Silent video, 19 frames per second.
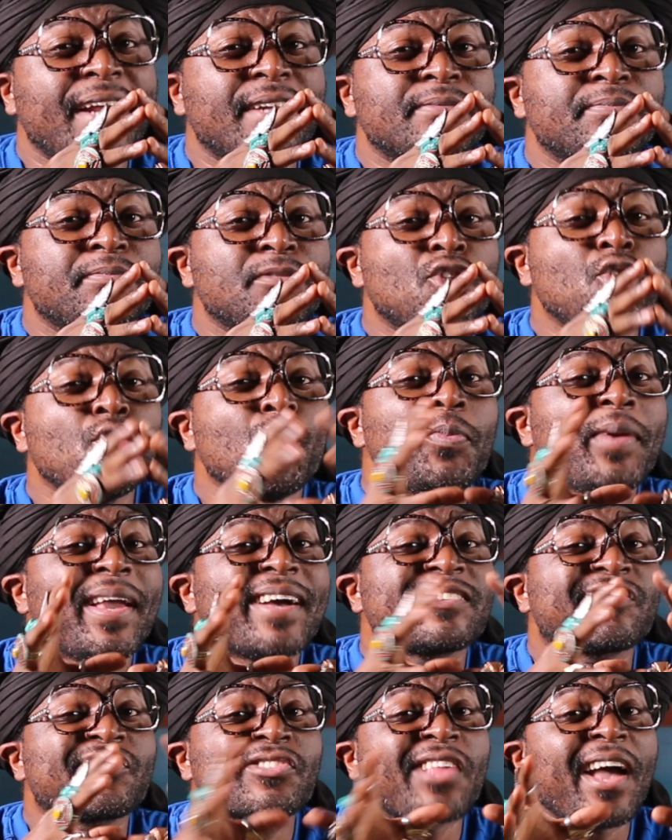it. You'll be
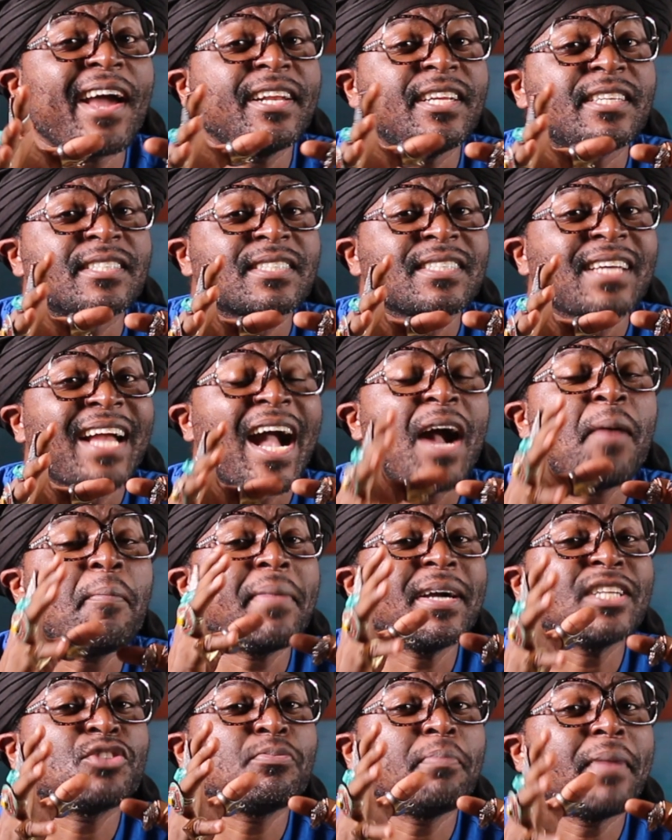astonished how
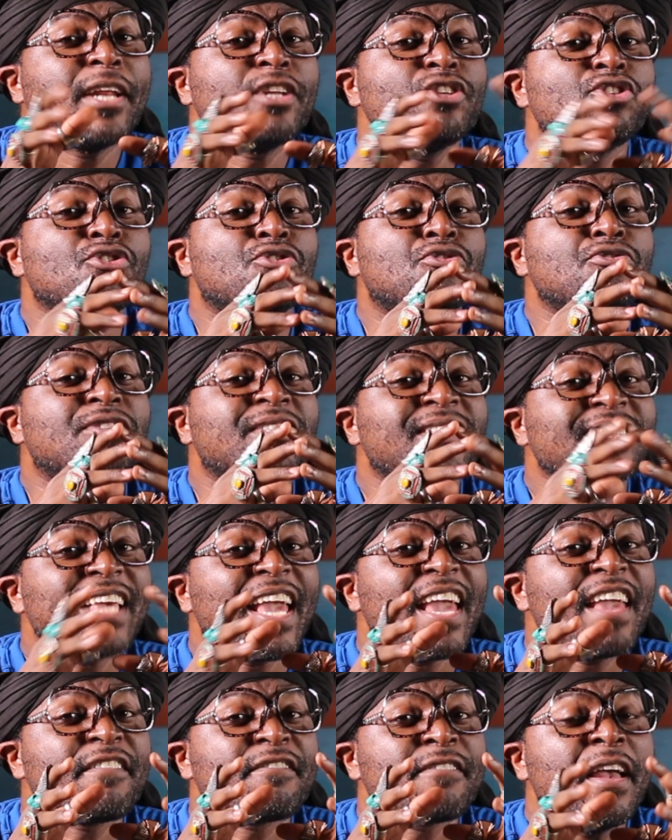much money you could
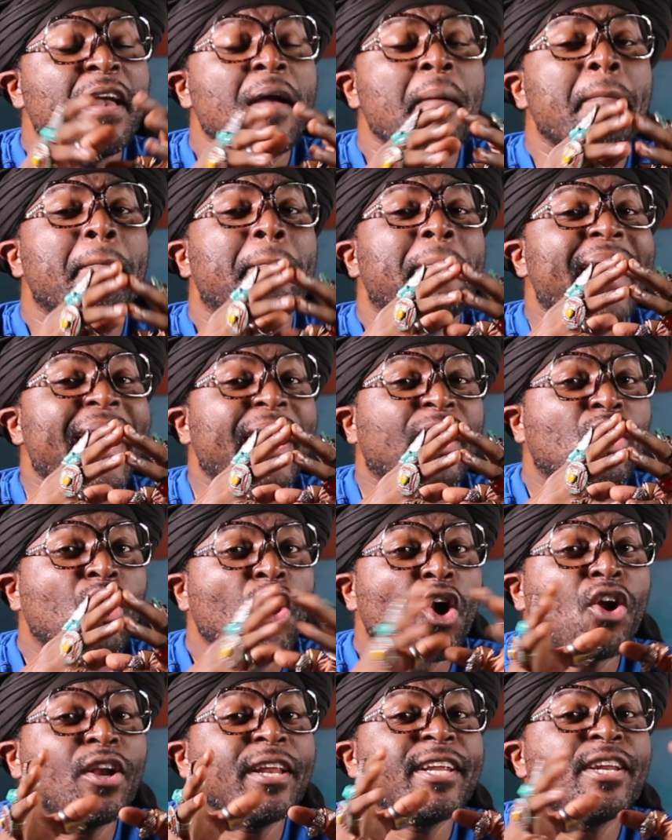save by
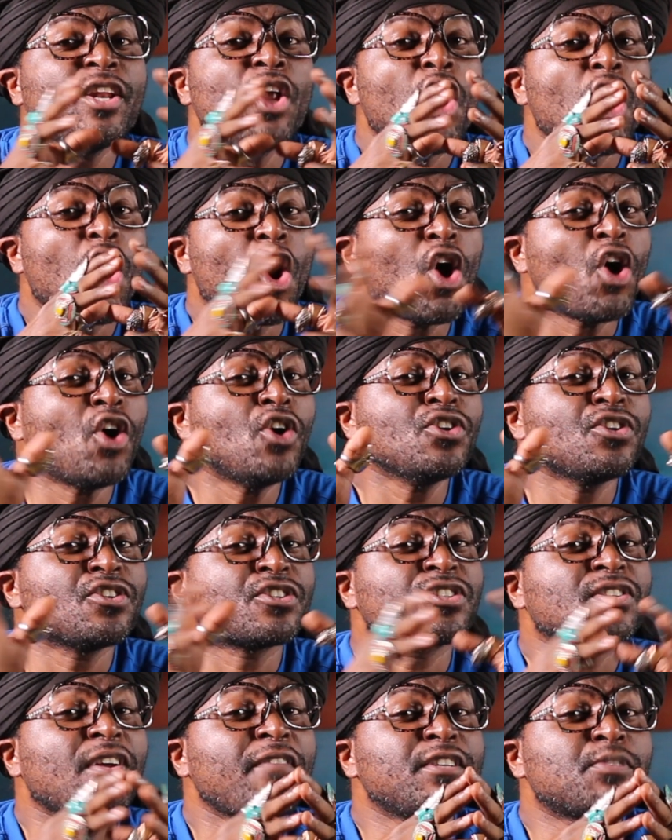calling all your
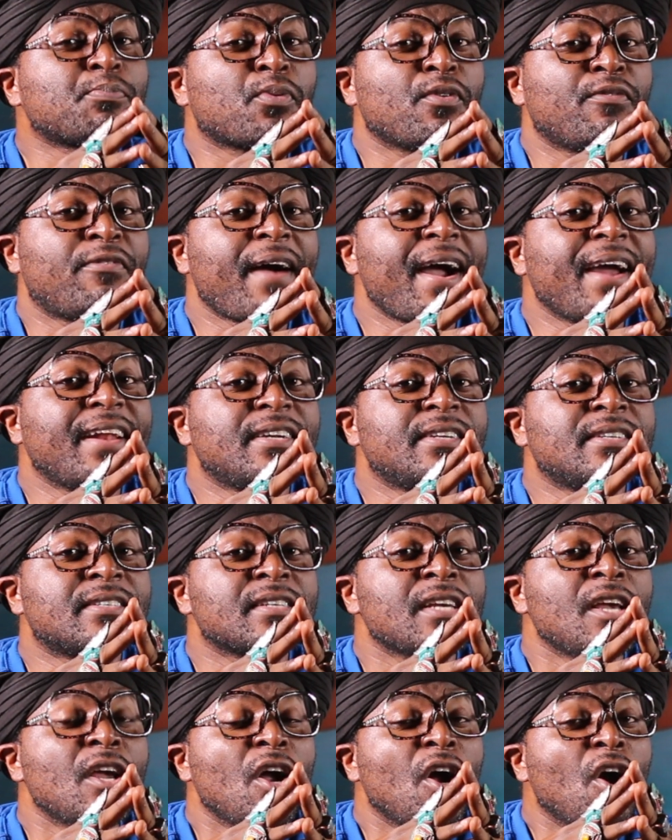service providers,
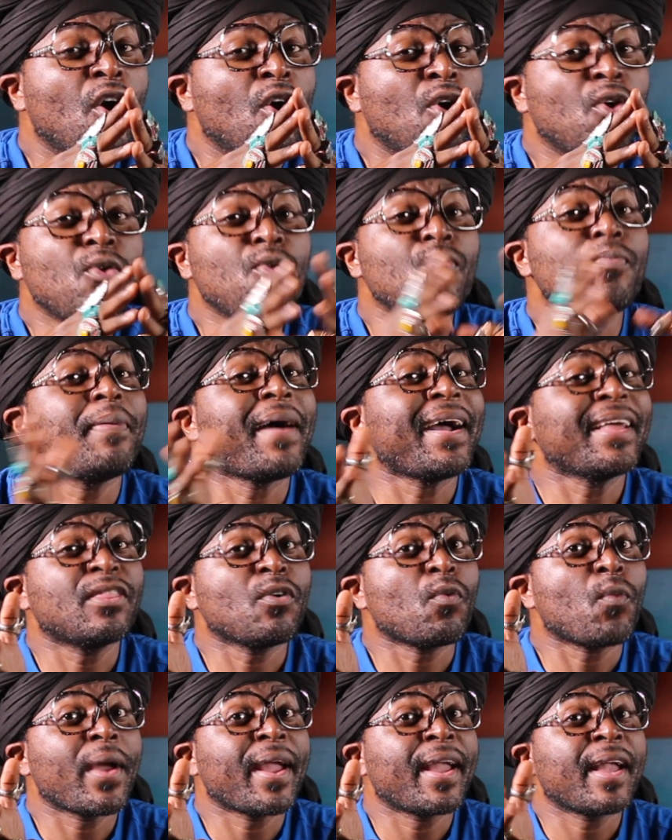who, by the
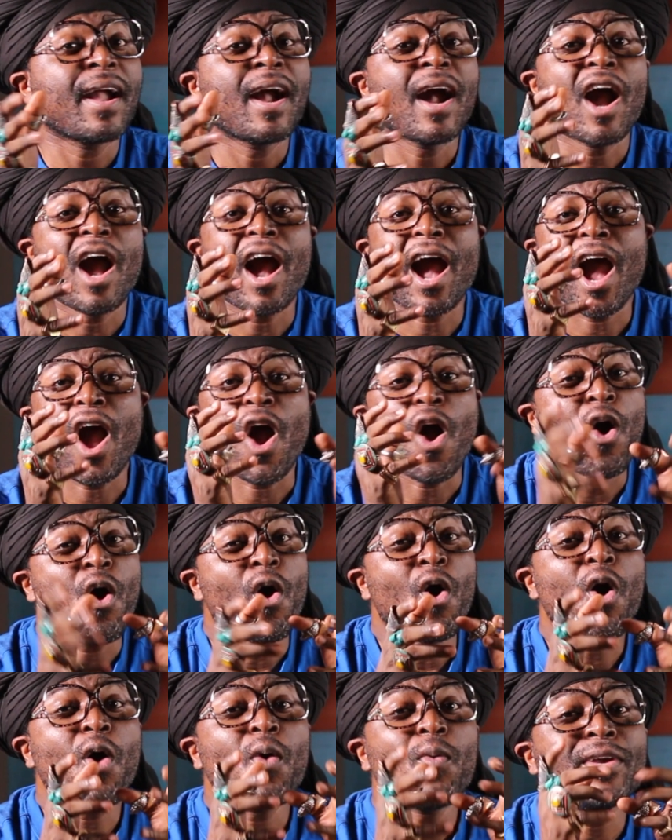way, are
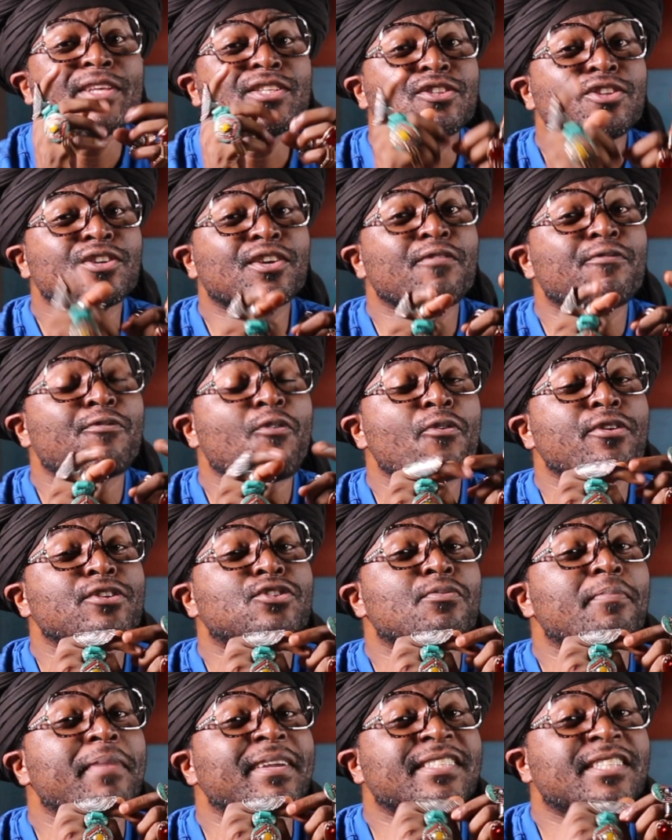always looking forward
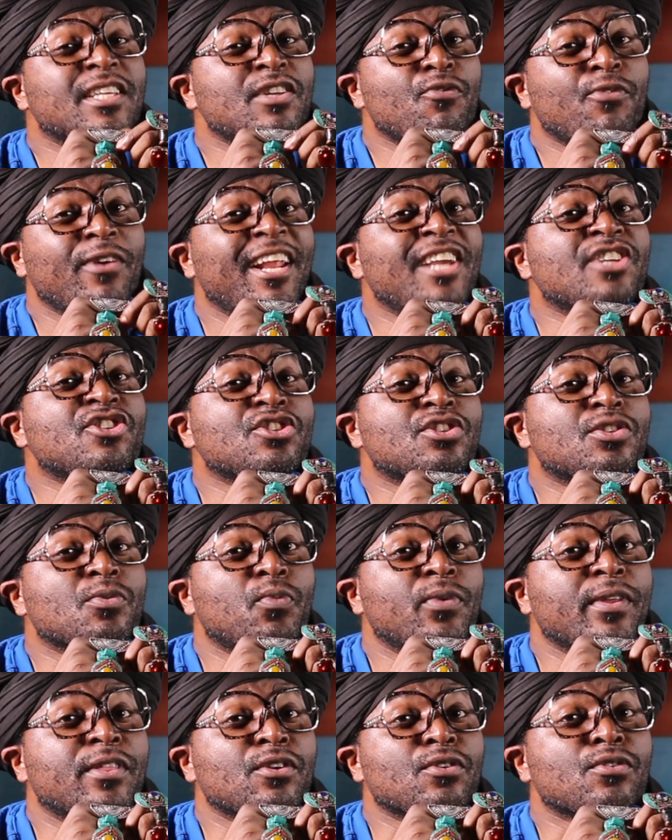to maintain a relationship
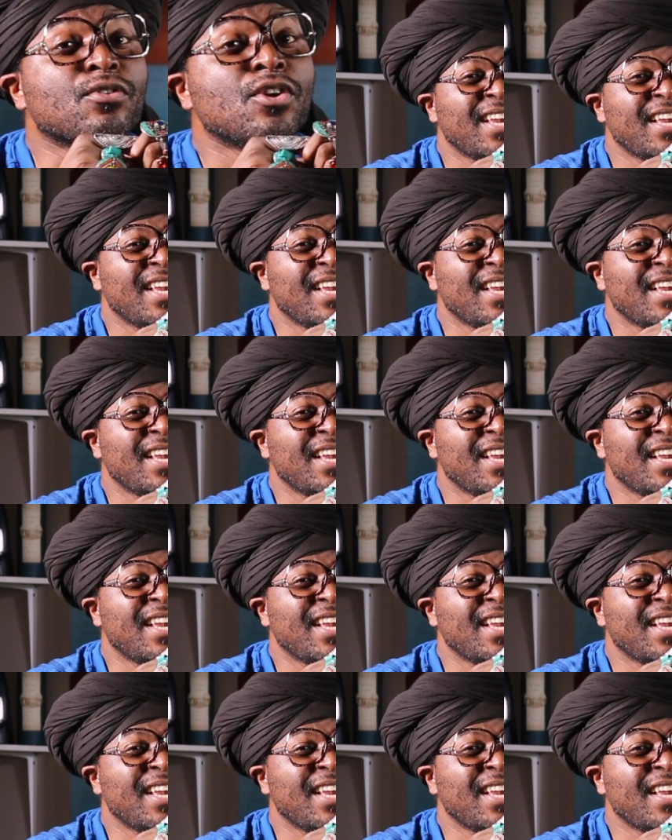with you.